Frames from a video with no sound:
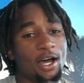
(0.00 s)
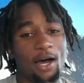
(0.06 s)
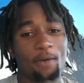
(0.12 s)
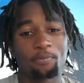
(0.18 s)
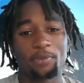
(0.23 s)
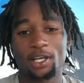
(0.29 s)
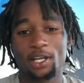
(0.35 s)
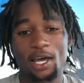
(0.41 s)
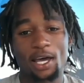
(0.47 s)

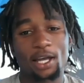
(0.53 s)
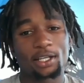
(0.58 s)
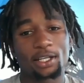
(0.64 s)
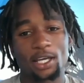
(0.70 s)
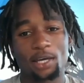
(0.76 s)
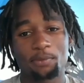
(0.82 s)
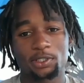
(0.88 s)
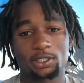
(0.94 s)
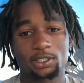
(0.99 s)
I've been had the
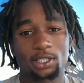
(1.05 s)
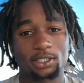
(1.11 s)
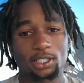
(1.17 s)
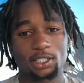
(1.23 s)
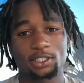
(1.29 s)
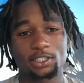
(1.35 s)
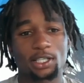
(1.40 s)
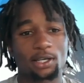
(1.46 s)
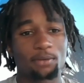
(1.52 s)
name
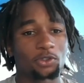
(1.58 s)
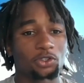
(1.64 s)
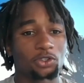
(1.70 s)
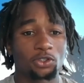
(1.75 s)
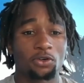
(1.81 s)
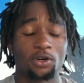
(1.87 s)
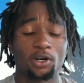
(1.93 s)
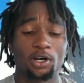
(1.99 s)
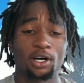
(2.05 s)
Asante Samuel,
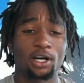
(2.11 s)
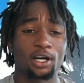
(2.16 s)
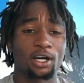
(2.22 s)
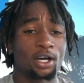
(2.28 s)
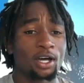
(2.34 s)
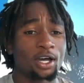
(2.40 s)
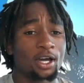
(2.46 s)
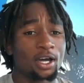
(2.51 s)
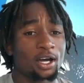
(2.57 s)
so
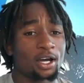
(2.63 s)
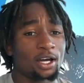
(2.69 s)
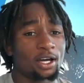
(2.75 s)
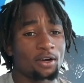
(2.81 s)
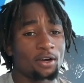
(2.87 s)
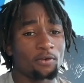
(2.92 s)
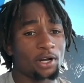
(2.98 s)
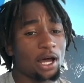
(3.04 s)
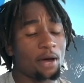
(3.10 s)
uh,
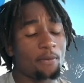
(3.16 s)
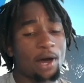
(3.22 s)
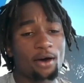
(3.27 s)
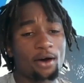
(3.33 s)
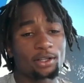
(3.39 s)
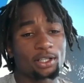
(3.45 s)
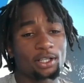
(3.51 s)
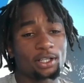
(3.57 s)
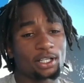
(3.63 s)
when I'm
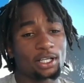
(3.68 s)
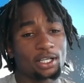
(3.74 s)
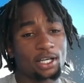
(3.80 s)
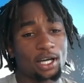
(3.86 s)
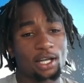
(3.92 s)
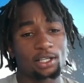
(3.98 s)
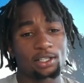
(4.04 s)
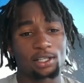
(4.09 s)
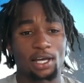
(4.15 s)
out there, they
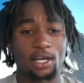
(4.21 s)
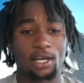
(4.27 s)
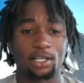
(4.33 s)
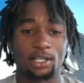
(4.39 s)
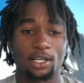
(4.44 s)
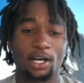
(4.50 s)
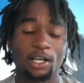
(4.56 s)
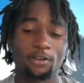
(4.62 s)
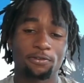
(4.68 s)
kind of
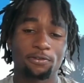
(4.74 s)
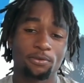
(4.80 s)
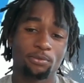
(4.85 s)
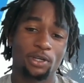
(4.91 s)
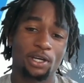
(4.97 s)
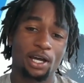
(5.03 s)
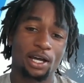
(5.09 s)
like gunning for me.